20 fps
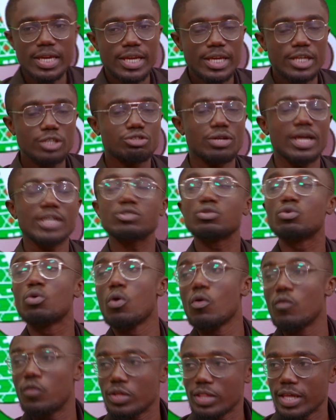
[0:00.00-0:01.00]
He tried to
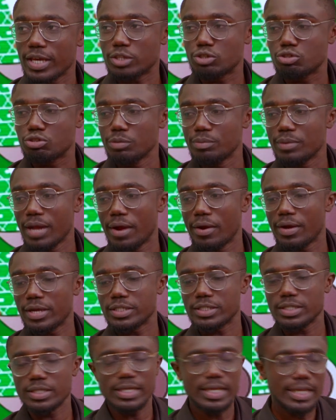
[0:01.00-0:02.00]
go for the extreme
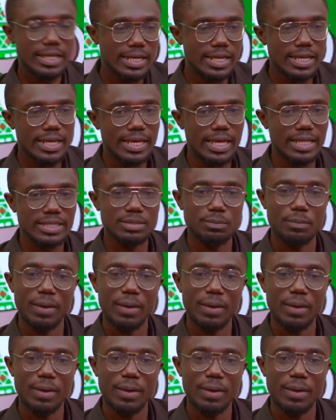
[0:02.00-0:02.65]
direction. He didn't get it.